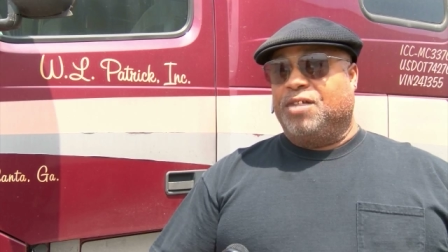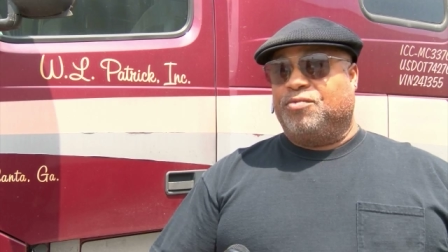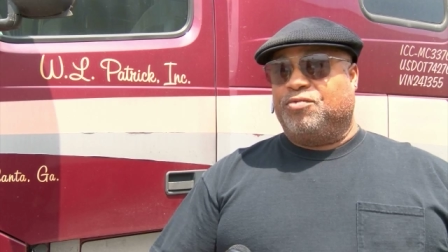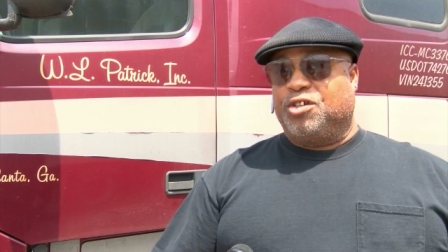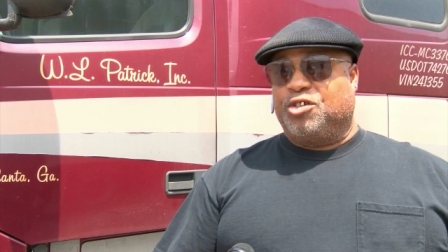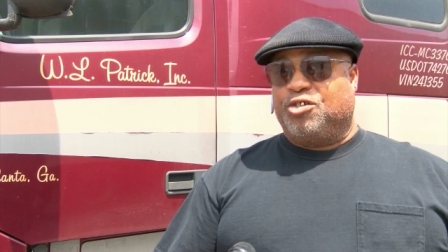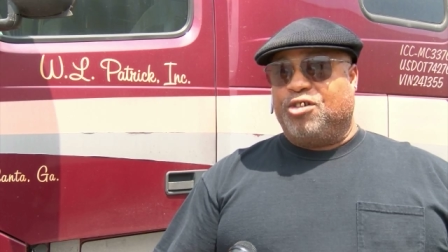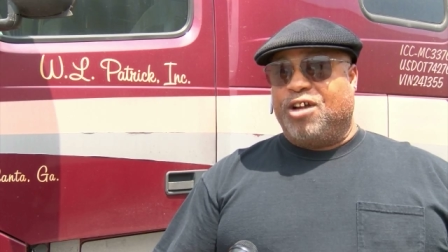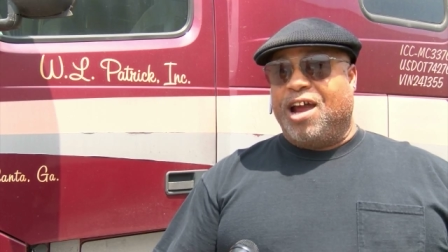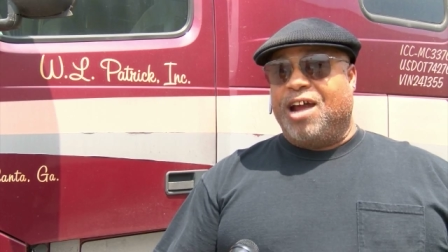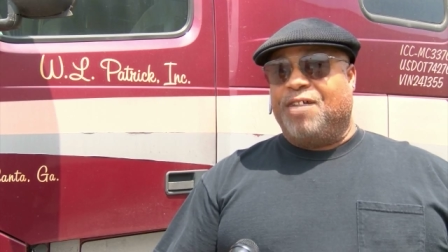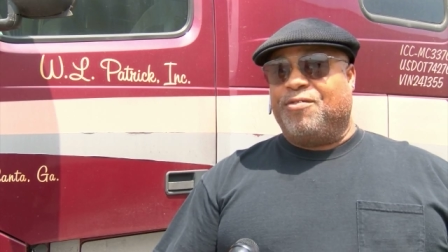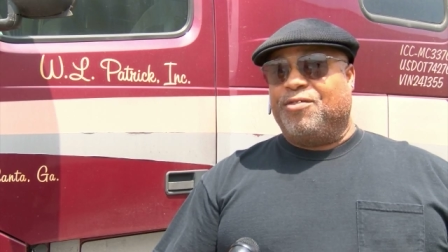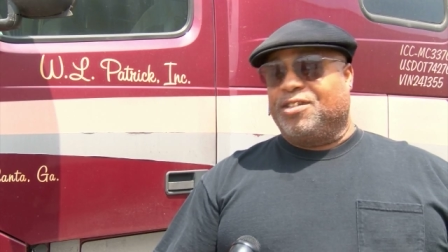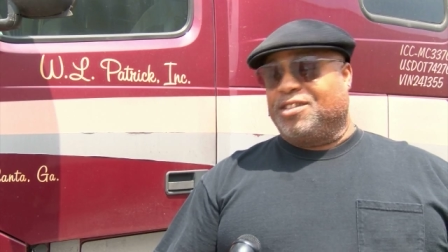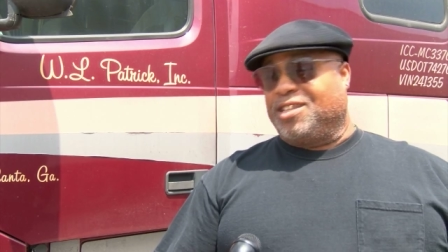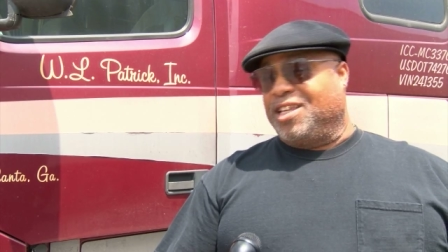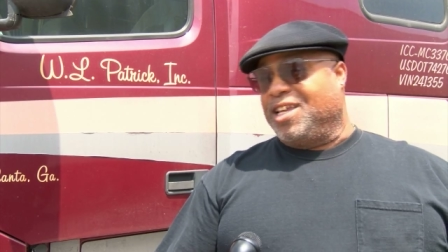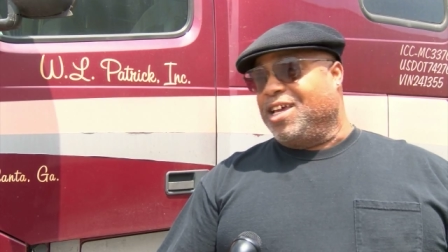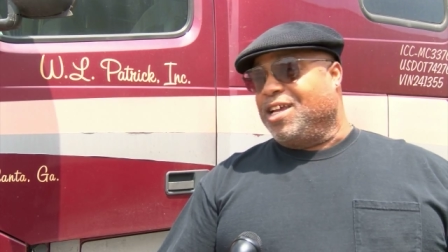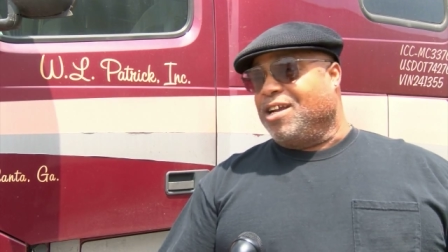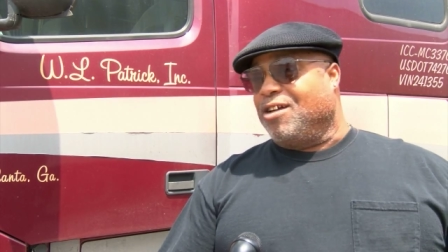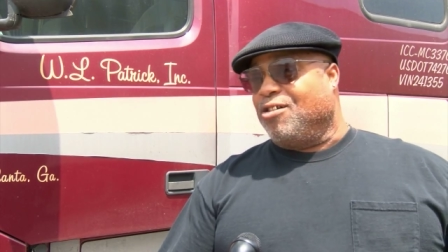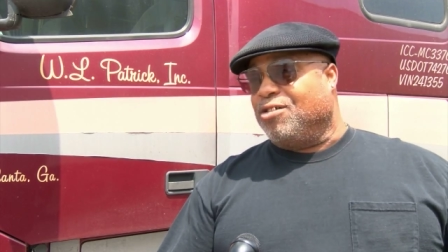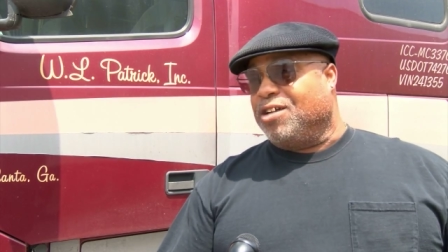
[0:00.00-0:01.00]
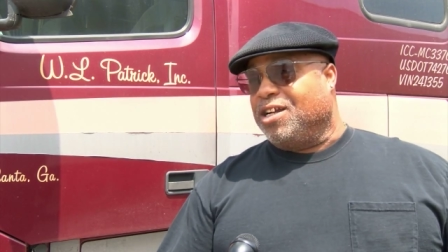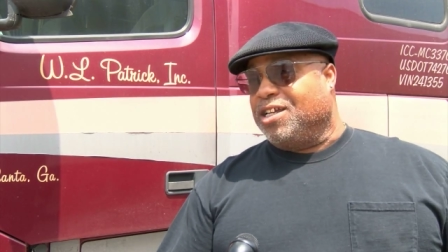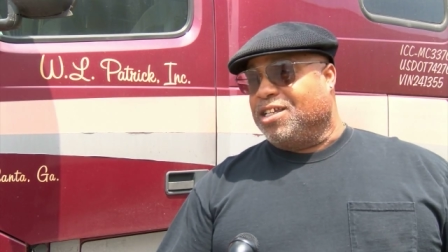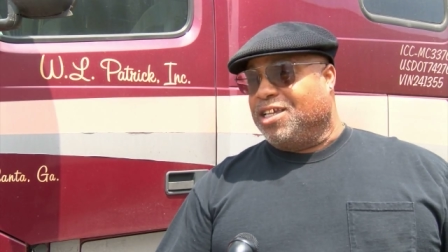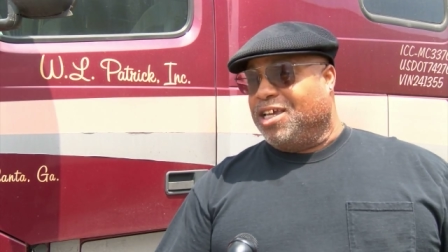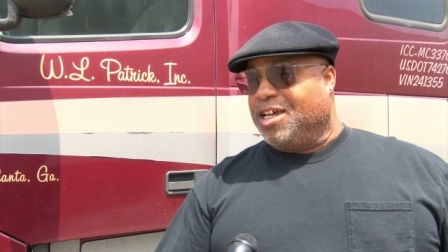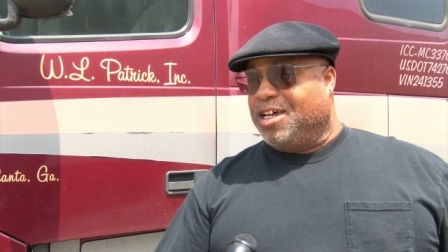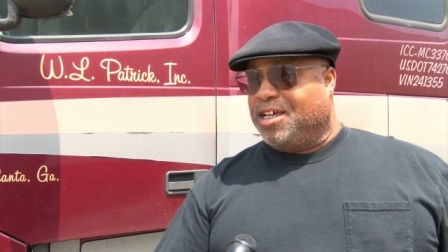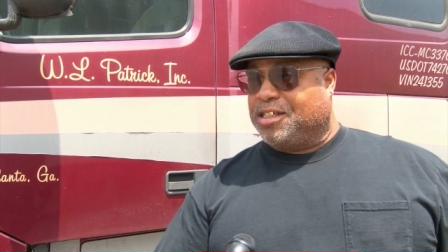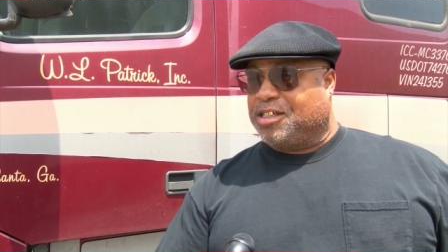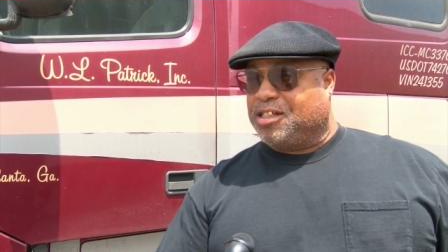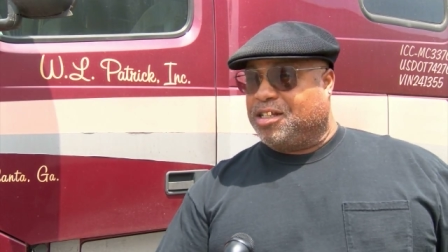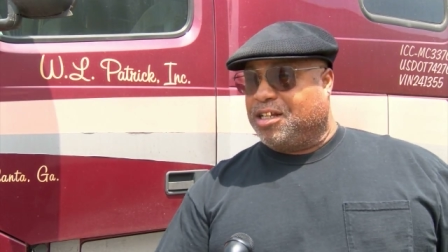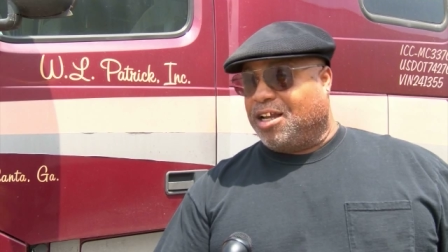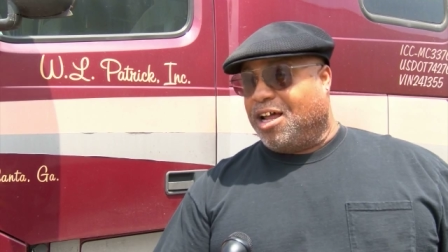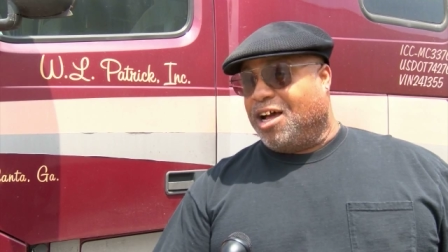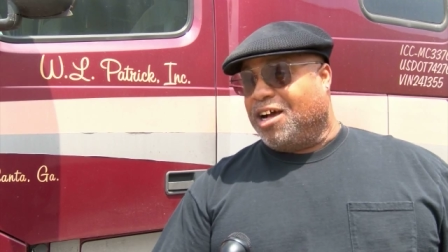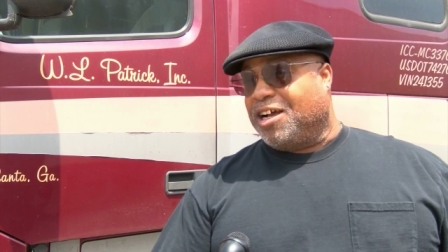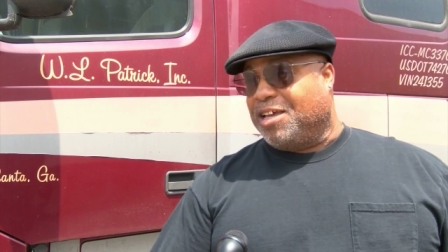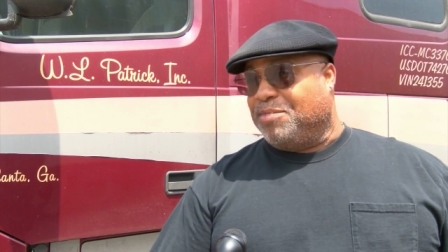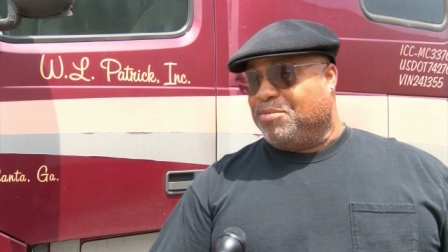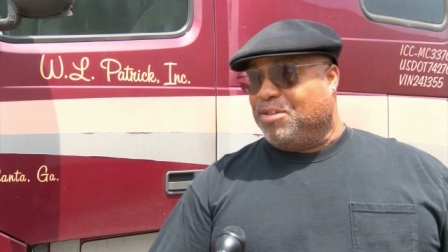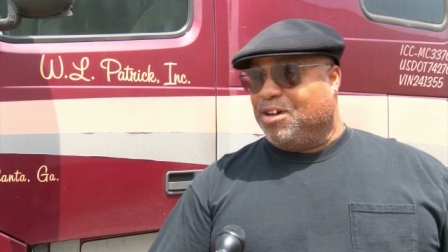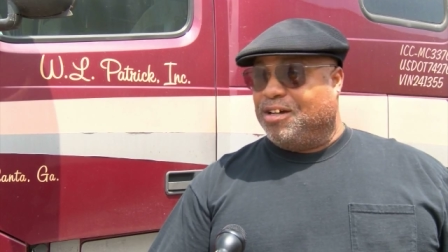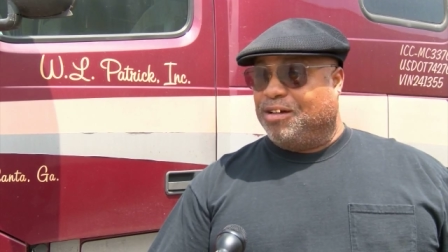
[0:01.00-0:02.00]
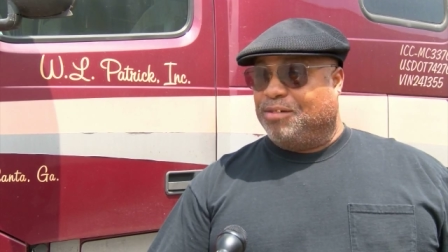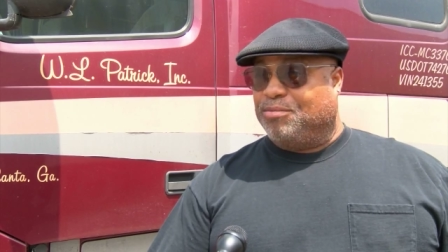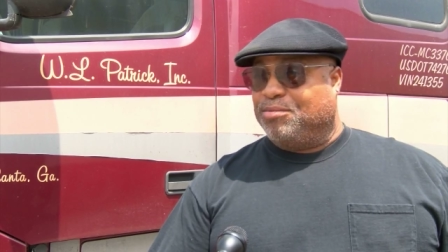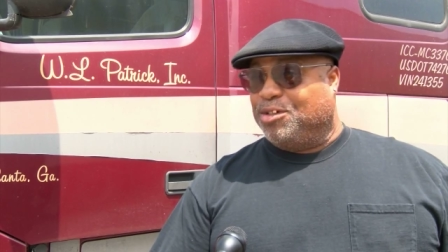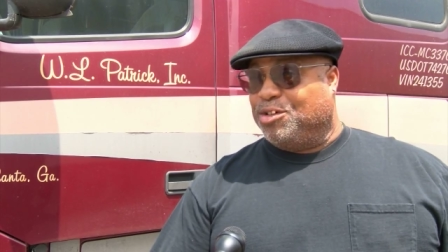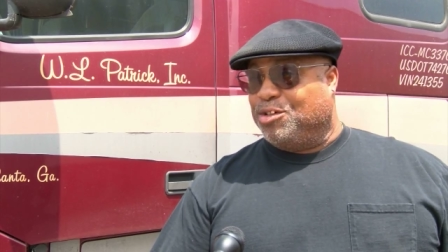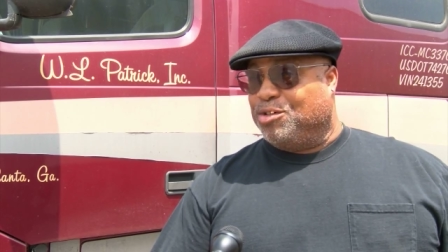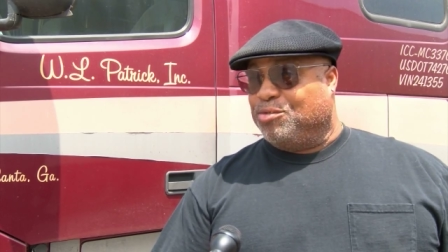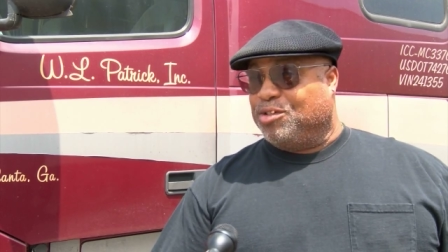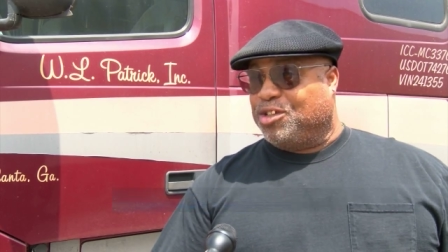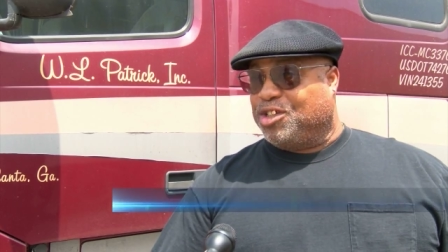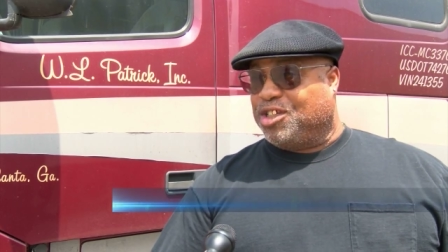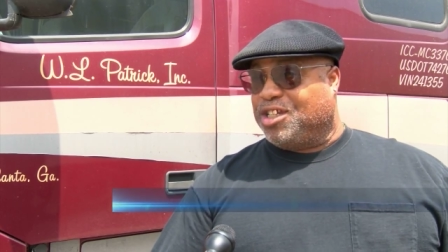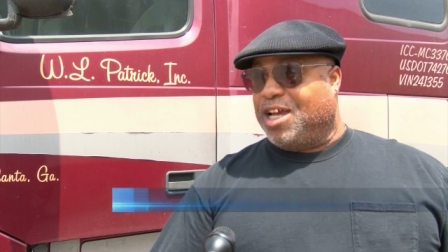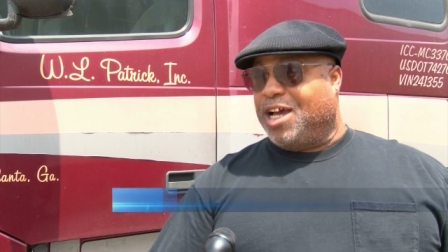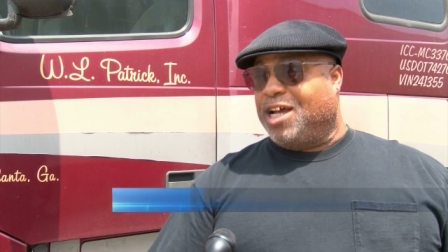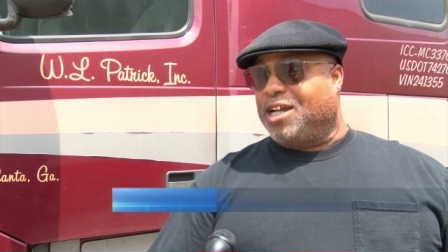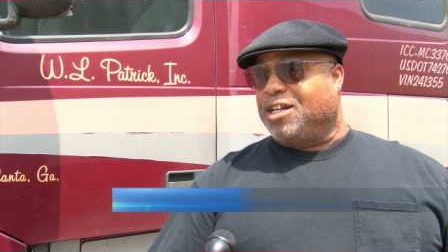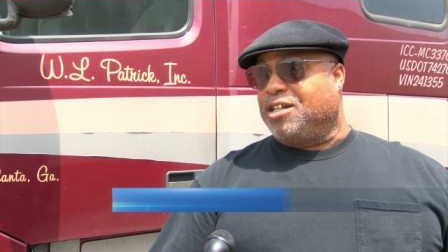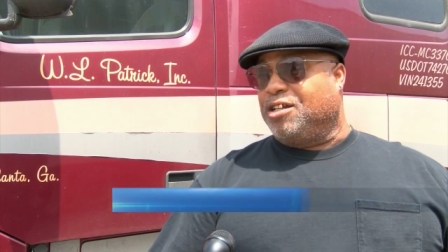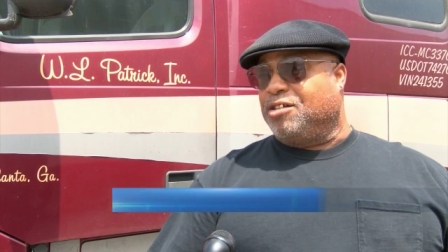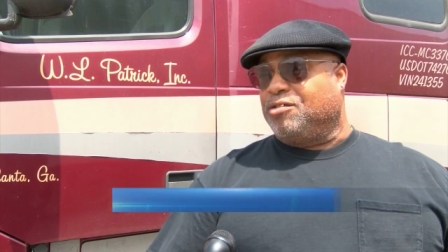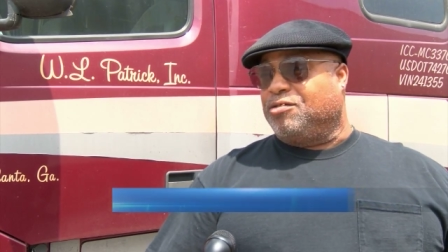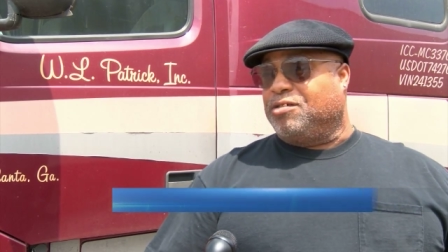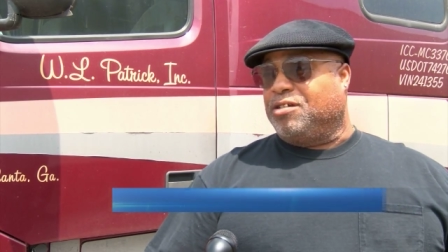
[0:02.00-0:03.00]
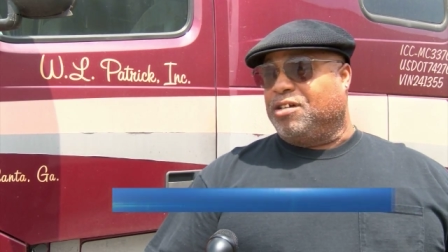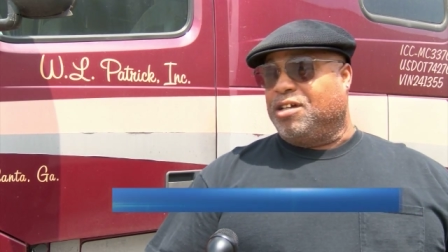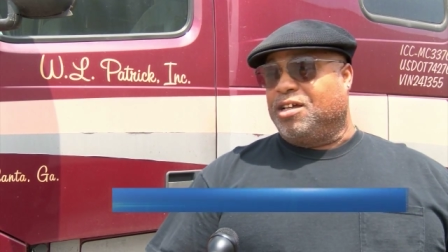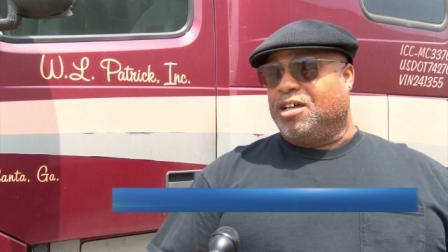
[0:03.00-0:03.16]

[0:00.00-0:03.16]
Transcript: if the driver's in on it, yes, lock him up. Do what you got to do.